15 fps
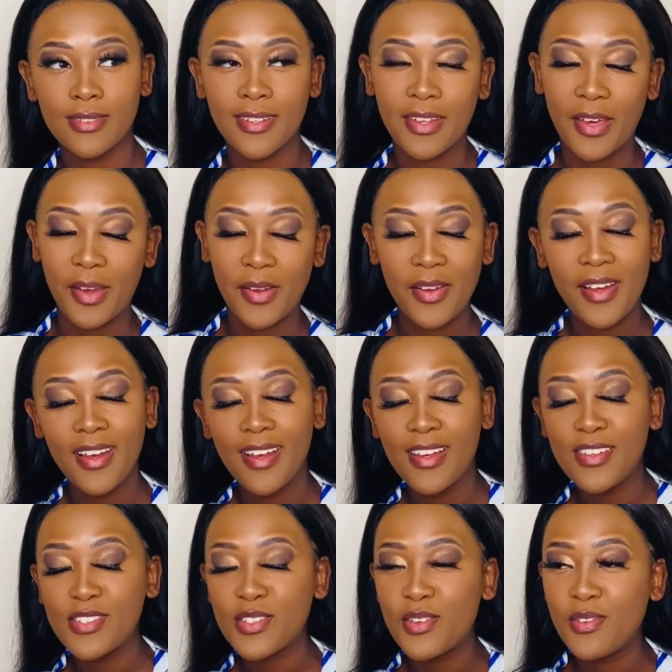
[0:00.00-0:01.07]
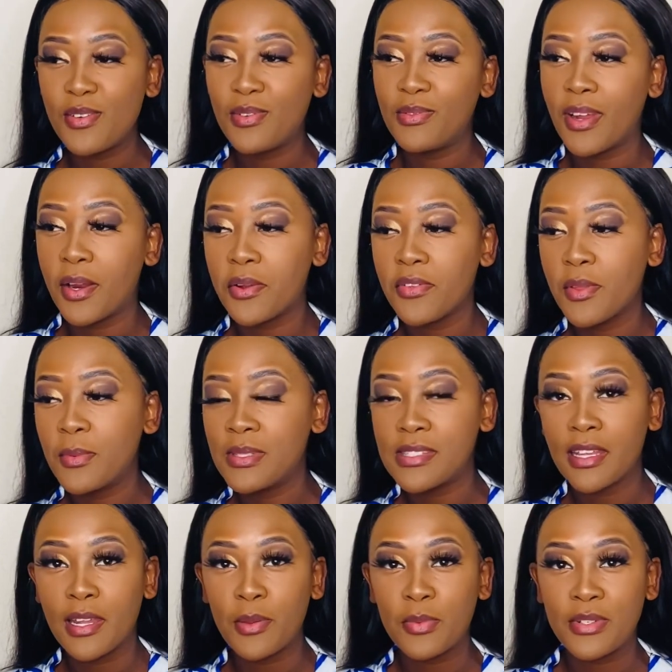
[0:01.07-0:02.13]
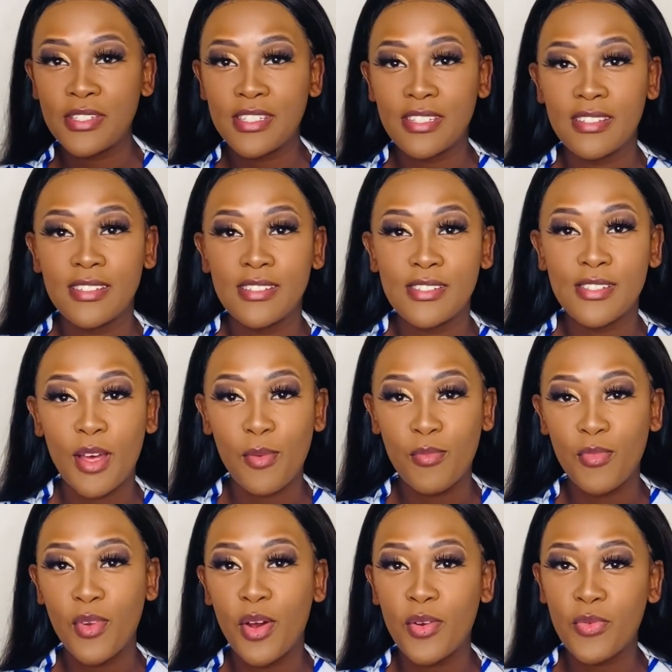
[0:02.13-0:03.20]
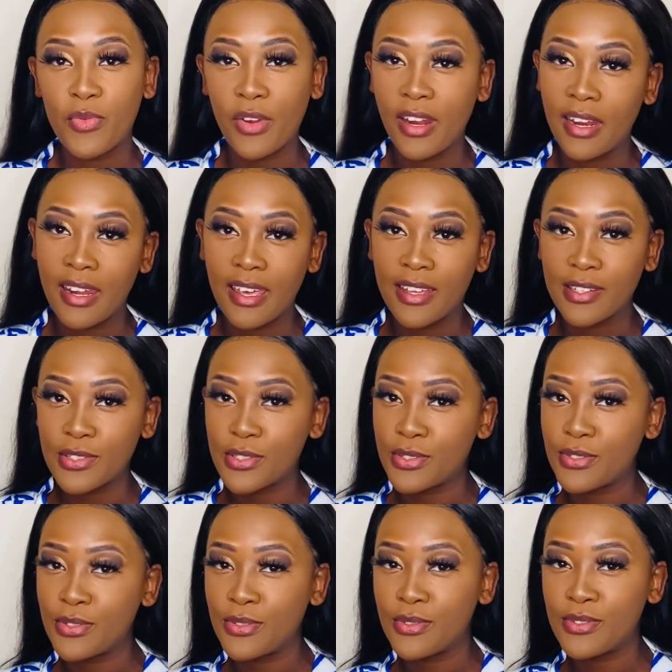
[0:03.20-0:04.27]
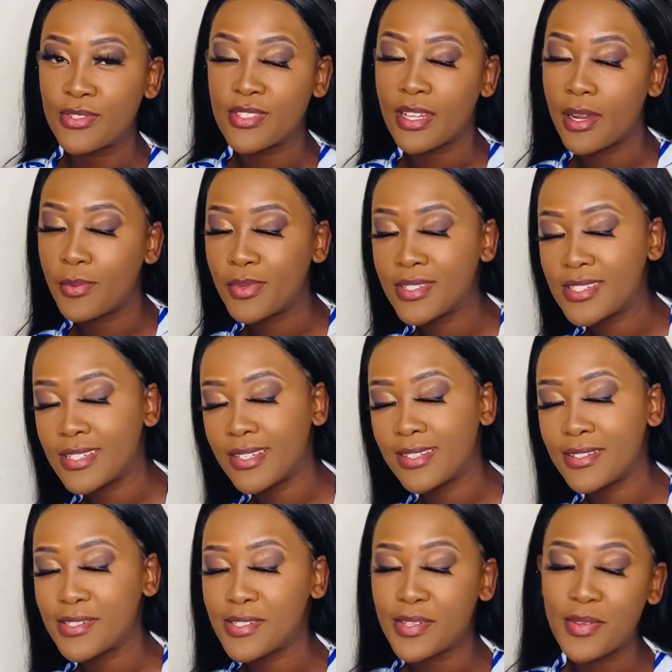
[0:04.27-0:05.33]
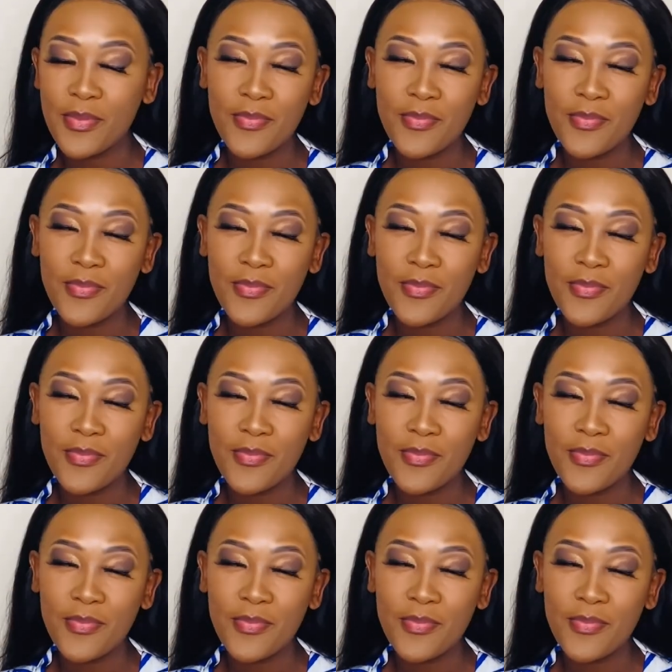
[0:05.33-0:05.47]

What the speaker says: Yeah, so none of them are celebrities. I'm not really into celebrities.